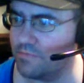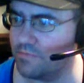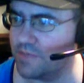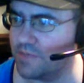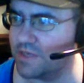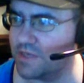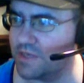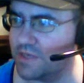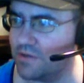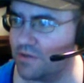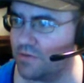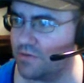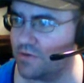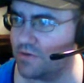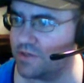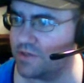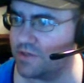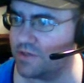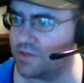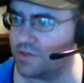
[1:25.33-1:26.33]
mystical
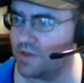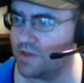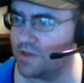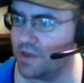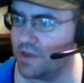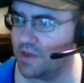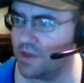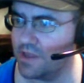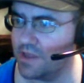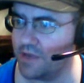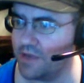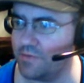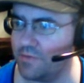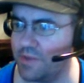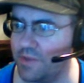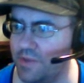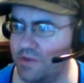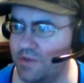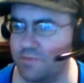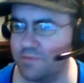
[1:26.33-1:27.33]
orange. That would
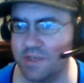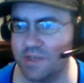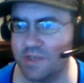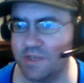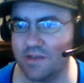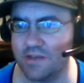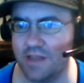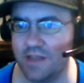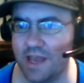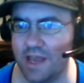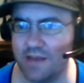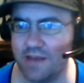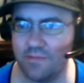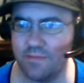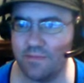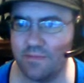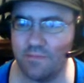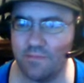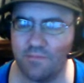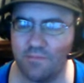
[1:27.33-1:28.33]
be those mystical
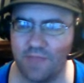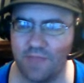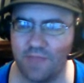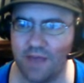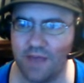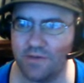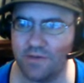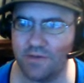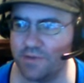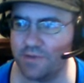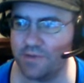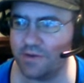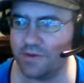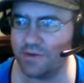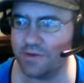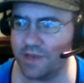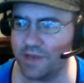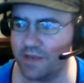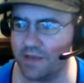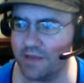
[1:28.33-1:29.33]
flowers that we
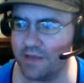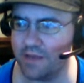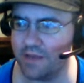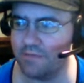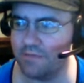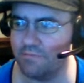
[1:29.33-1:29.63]
were getting.